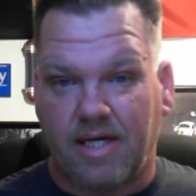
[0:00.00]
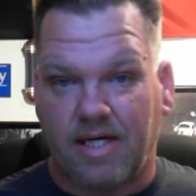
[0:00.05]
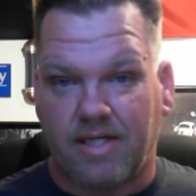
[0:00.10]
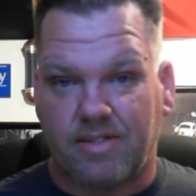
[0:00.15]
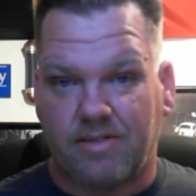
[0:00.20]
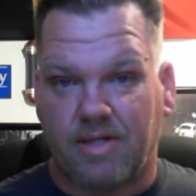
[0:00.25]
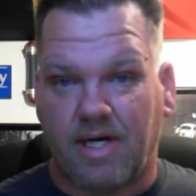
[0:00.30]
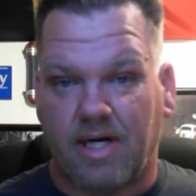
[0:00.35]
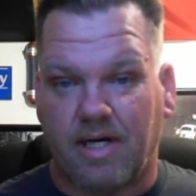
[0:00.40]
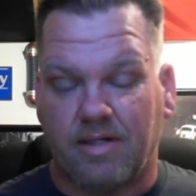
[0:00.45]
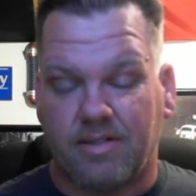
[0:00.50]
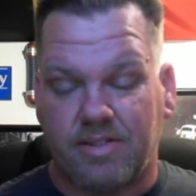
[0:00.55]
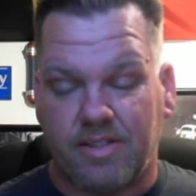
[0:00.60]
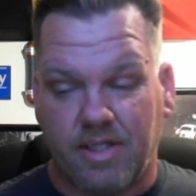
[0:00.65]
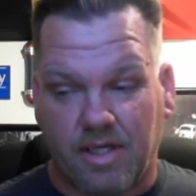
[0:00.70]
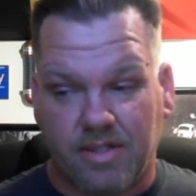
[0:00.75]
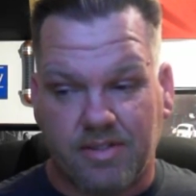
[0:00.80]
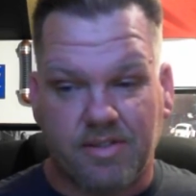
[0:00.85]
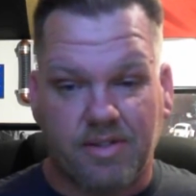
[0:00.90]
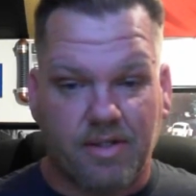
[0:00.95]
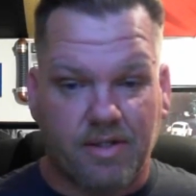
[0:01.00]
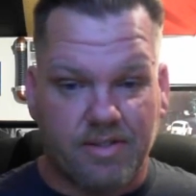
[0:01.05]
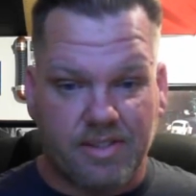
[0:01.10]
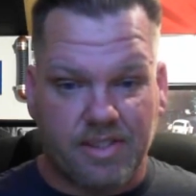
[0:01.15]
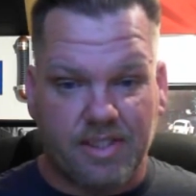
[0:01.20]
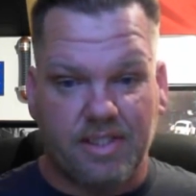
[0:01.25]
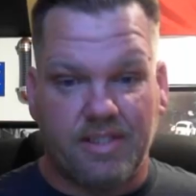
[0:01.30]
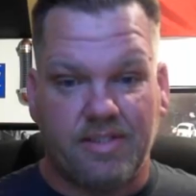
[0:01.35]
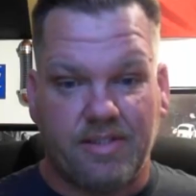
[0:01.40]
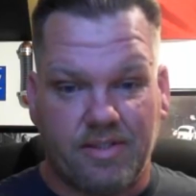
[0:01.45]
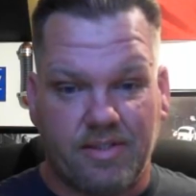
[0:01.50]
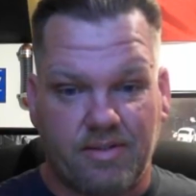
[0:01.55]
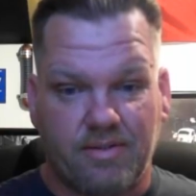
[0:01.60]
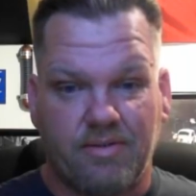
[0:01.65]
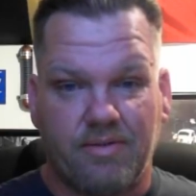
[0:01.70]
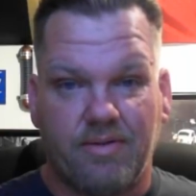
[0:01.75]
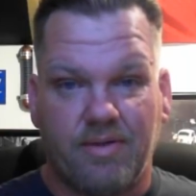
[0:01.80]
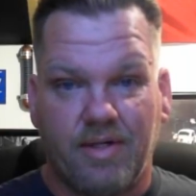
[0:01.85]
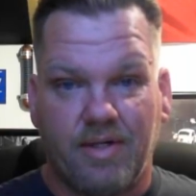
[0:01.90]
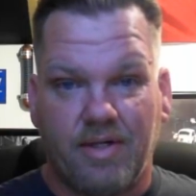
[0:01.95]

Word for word: at trial. She also goes into